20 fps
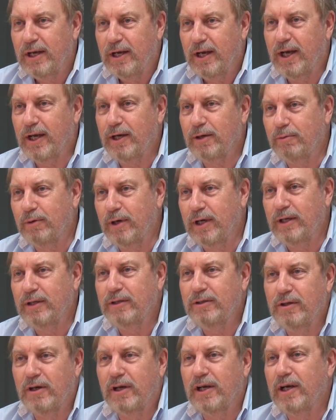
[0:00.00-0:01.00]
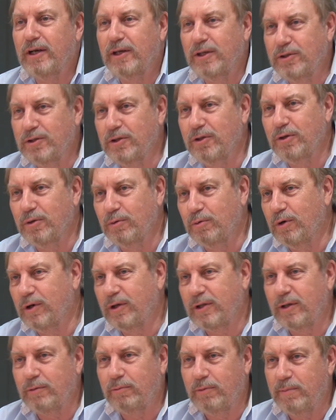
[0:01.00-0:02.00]
how do we not only do the
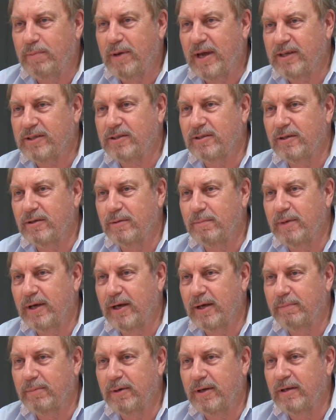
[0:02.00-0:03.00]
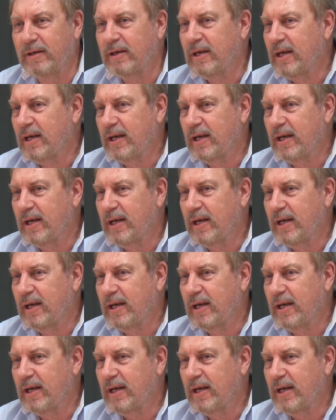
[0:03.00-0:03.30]
work that we're passionate about, but